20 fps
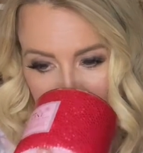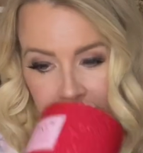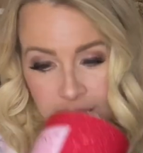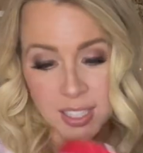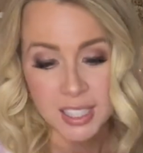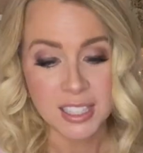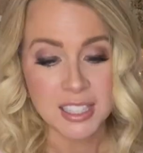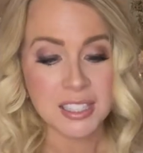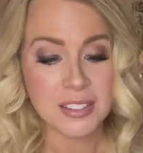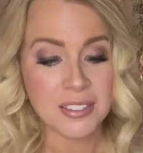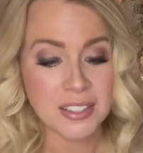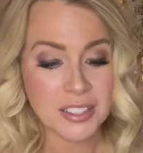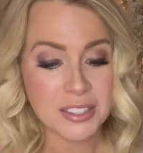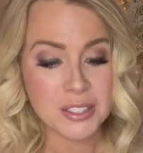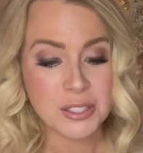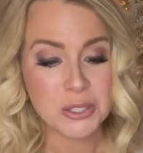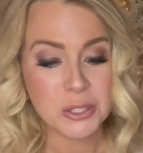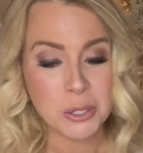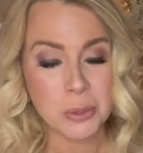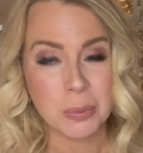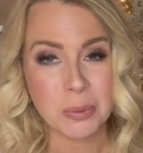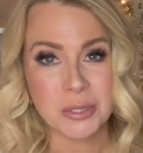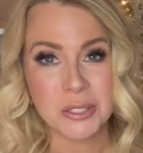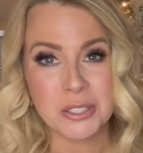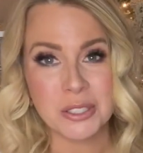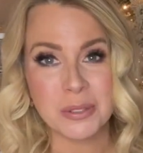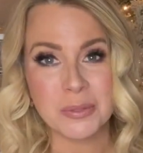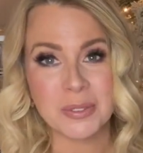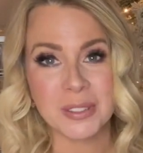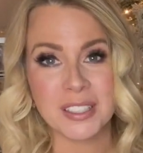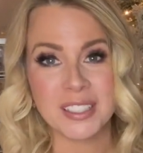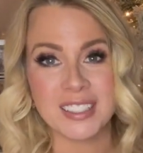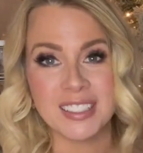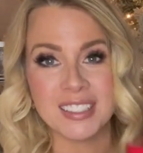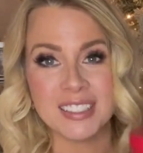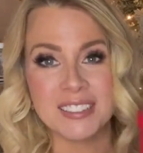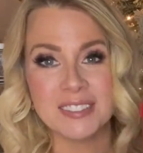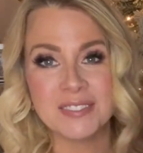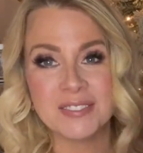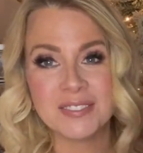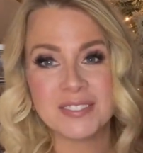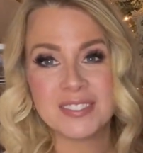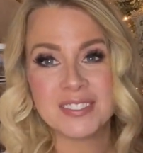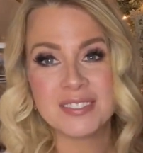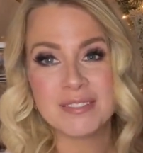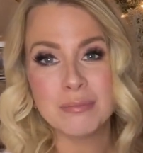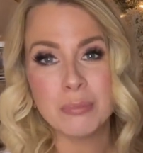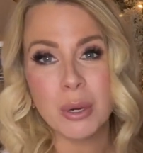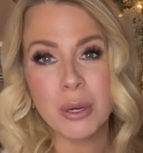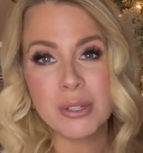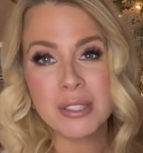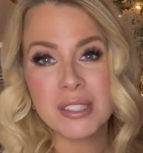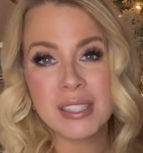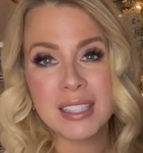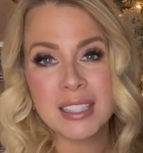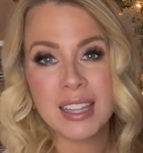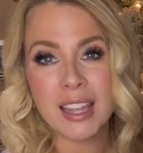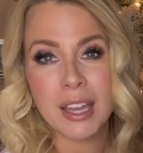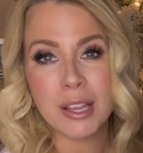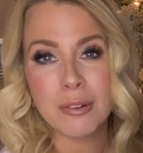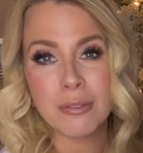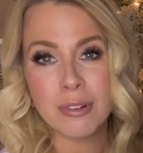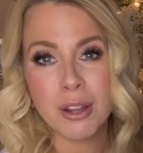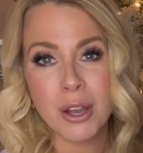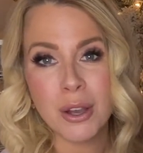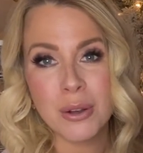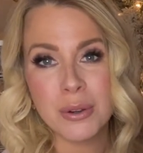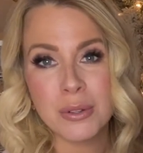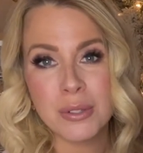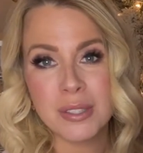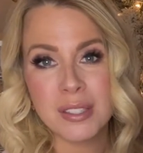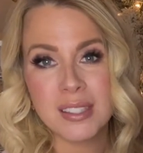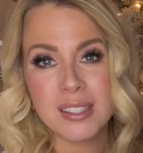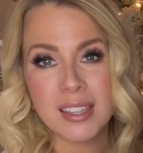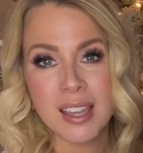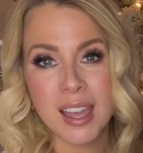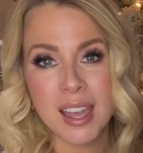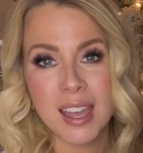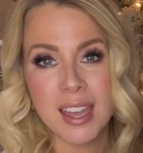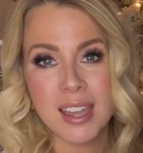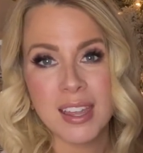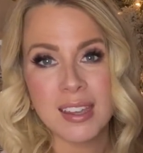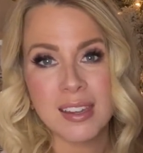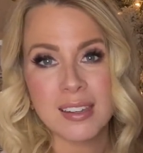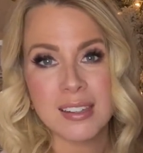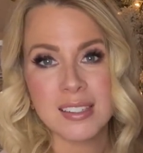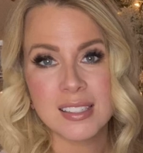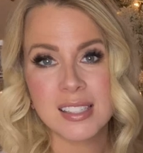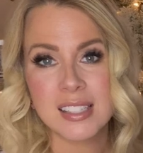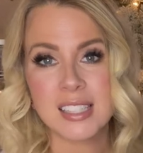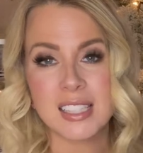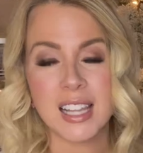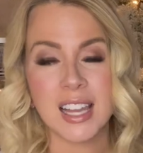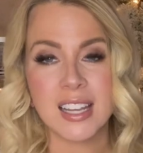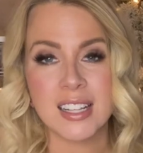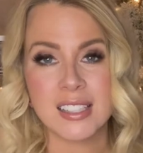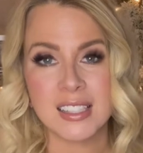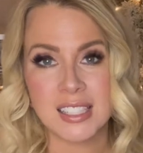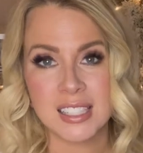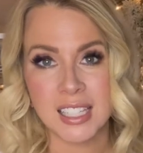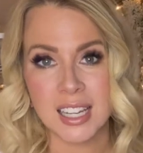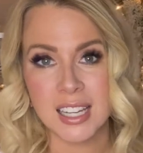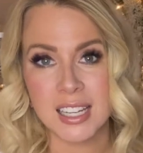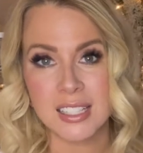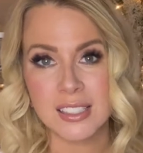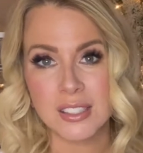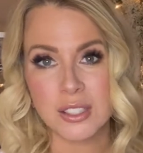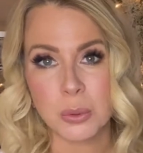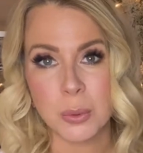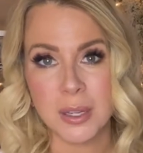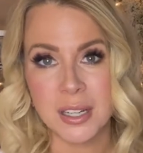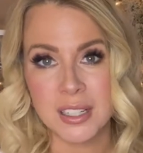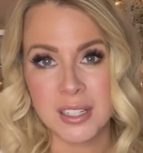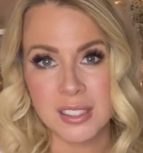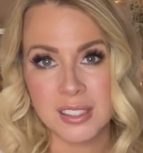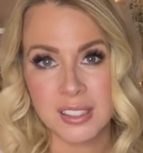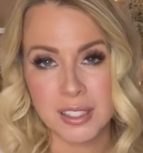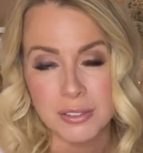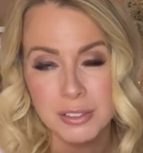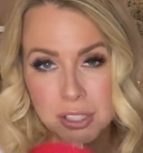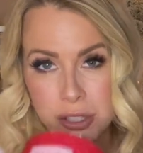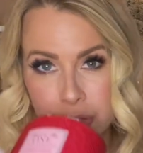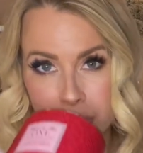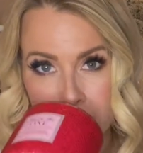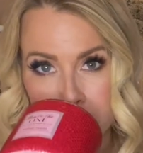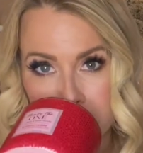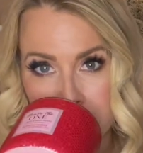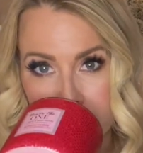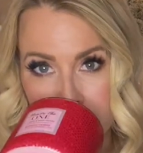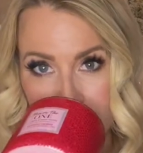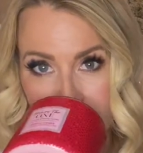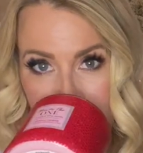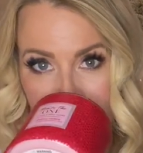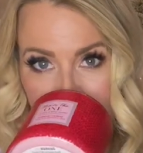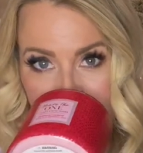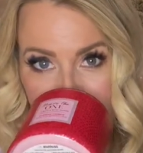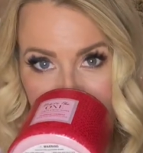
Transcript: It smells super, super good. Mostly like rose and slight sweetness of a strawberry.